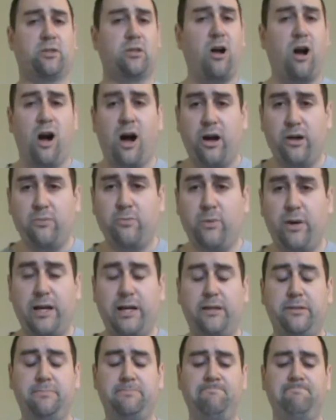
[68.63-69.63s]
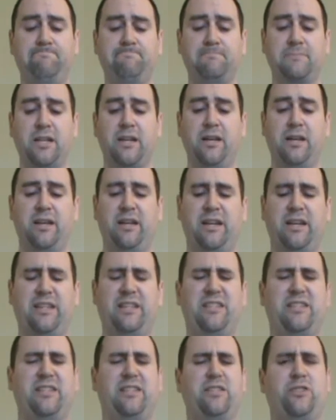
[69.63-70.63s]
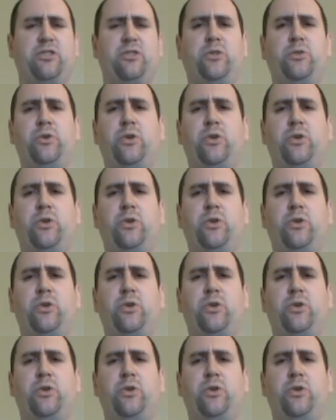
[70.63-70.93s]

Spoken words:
Caldwell in this issue,